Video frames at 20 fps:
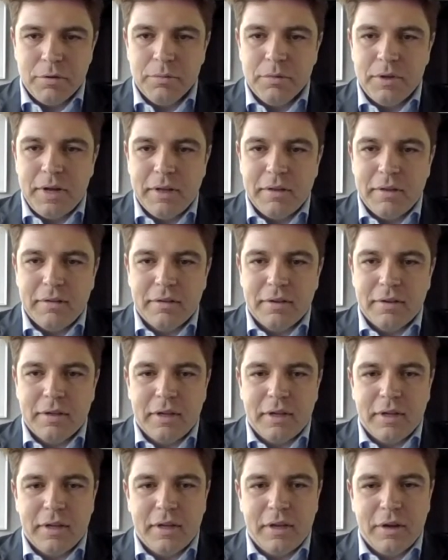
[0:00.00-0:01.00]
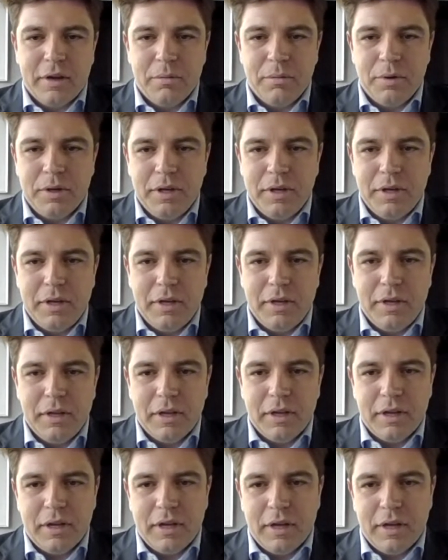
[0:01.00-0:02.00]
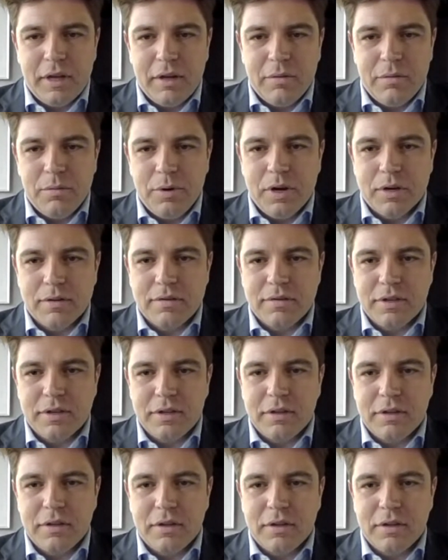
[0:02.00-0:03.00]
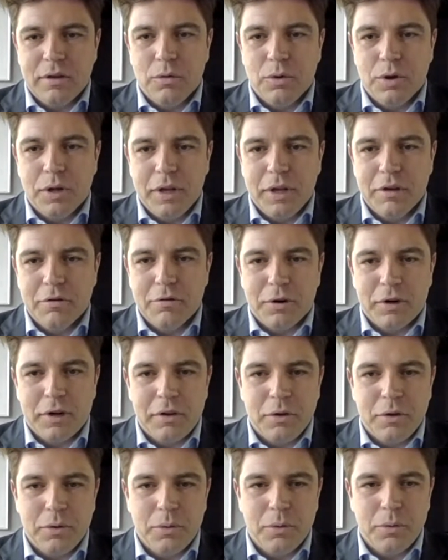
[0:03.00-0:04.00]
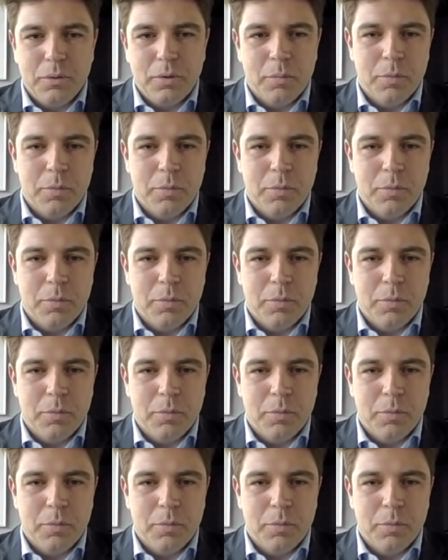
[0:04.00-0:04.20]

from that, we are still looking for the new